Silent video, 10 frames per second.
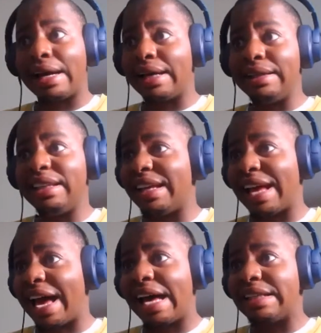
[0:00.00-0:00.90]
Didn't
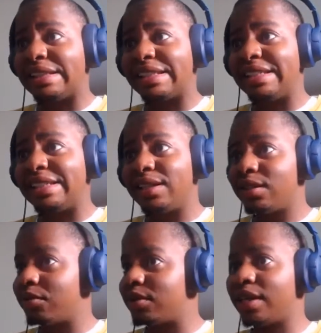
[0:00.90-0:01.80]
ask.
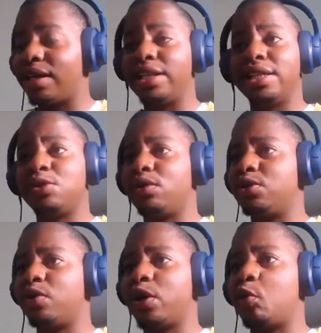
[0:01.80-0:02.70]
She was like, I just want
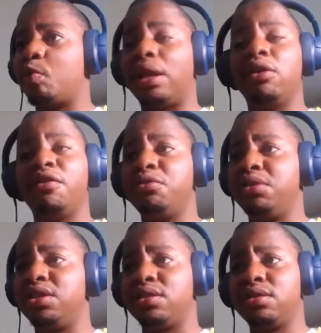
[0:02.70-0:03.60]
to help. I love your
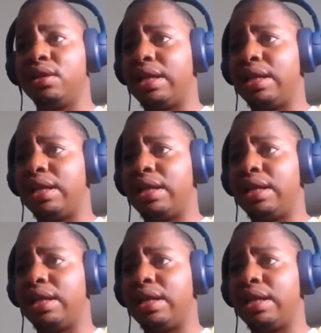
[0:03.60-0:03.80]
mission.